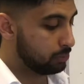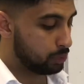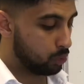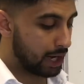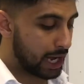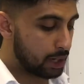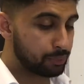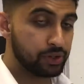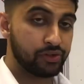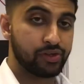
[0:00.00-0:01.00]
But what
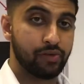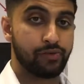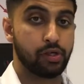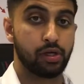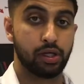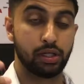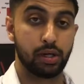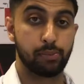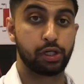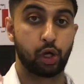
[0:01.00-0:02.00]
happens if the
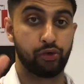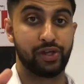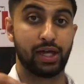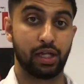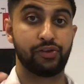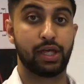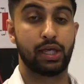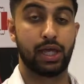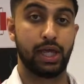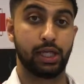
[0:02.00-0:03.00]
number goes down? Let's
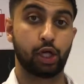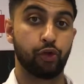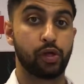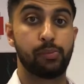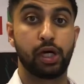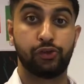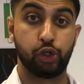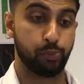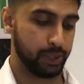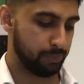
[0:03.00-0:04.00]
say it goes up by
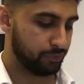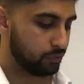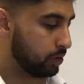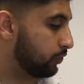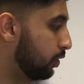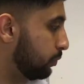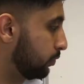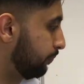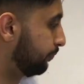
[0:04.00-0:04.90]
2 pips, for example.